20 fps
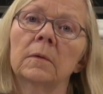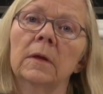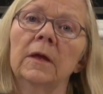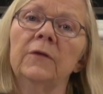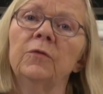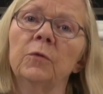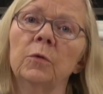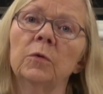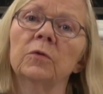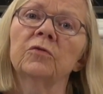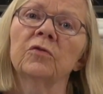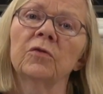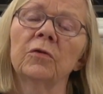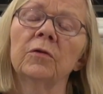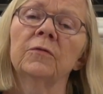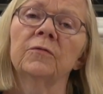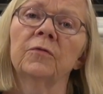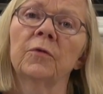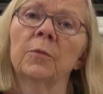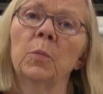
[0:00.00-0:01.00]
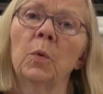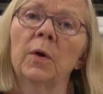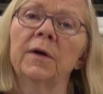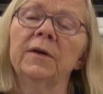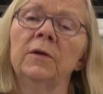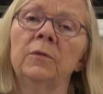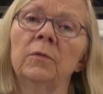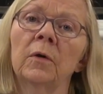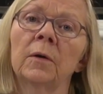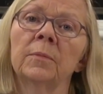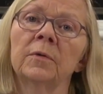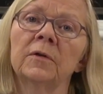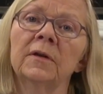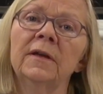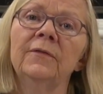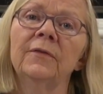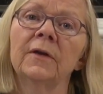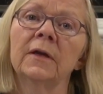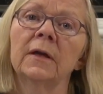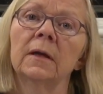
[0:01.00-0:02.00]
if you will turn from what you are
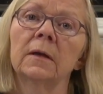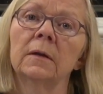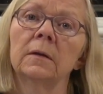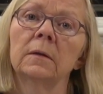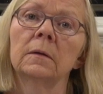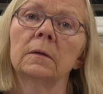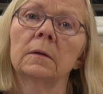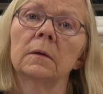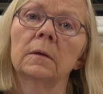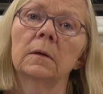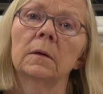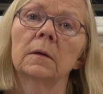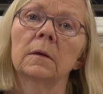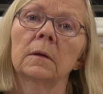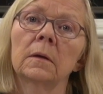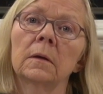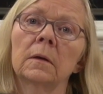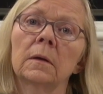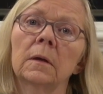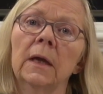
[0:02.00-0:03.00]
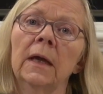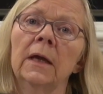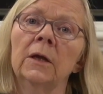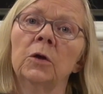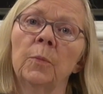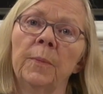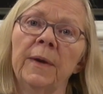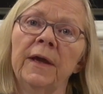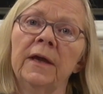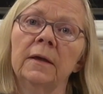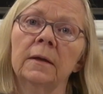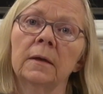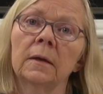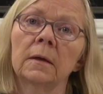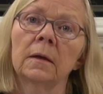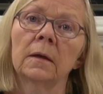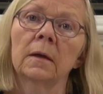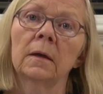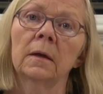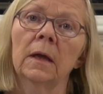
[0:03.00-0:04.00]
believing in and obey
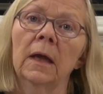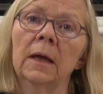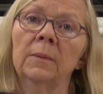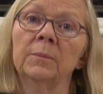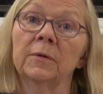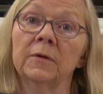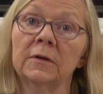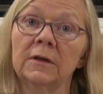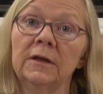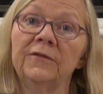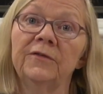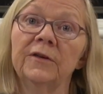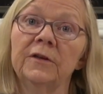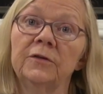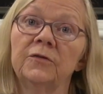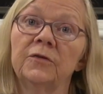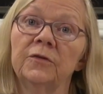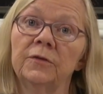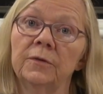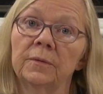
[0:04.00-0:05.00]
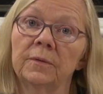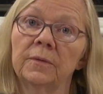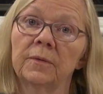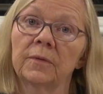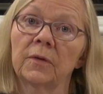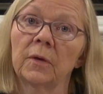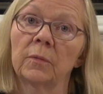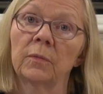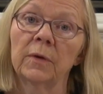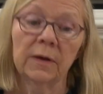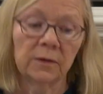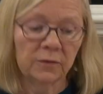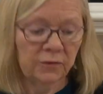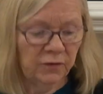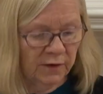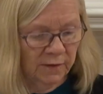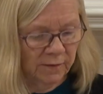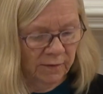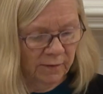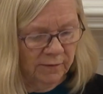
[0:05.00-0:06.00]
and believe into the real
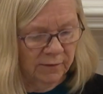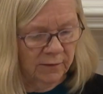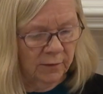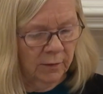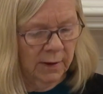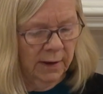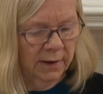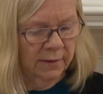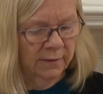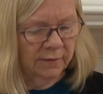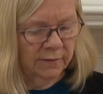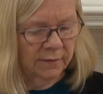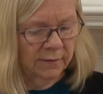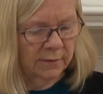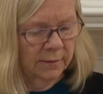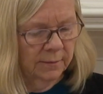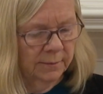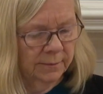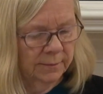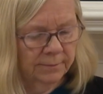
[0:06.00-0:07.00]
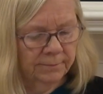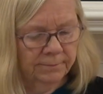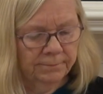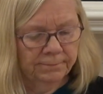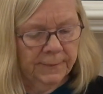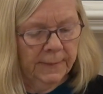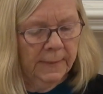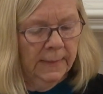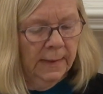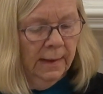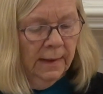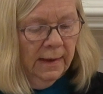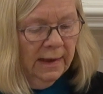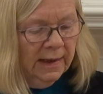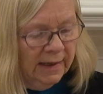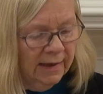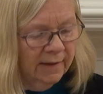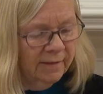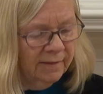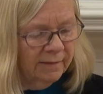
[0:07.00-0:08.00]
Jesus Christ.
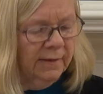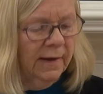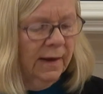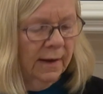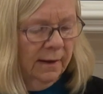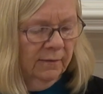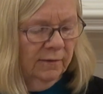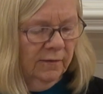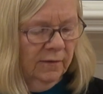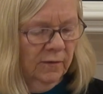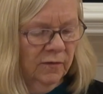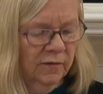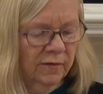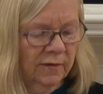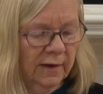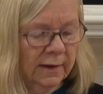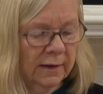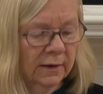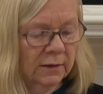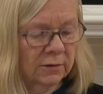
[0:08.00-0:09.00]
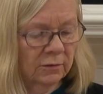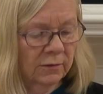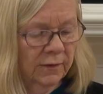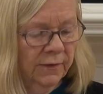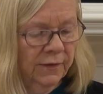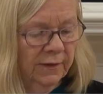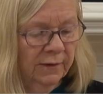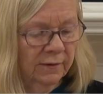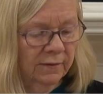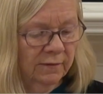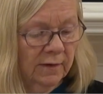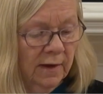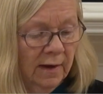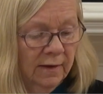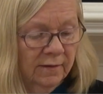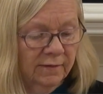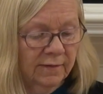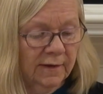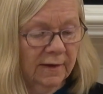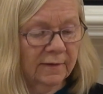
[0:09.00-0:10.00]
He says in Second Corinthians
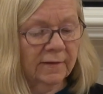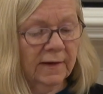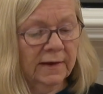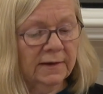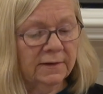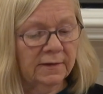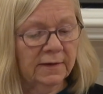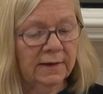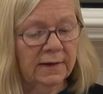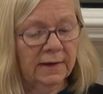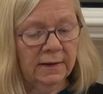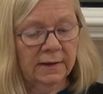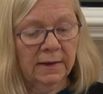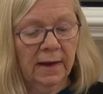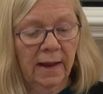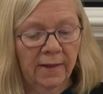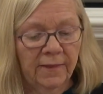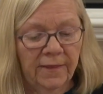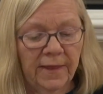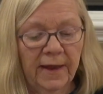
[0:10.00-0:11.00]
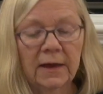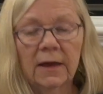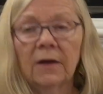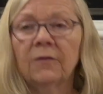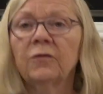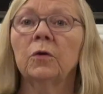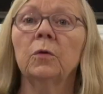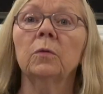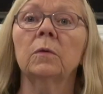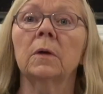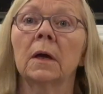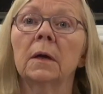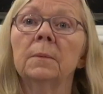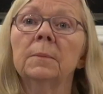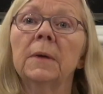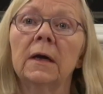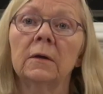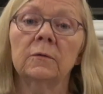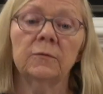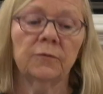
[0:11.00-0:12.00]
six eighteen, that if you
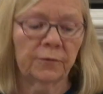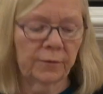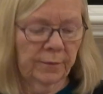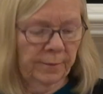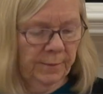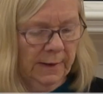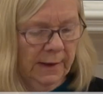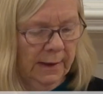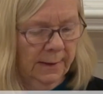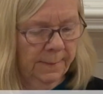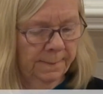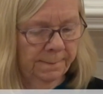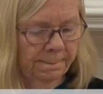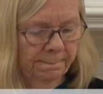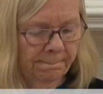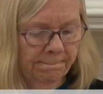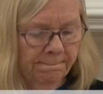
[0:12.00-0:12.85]
come out from them,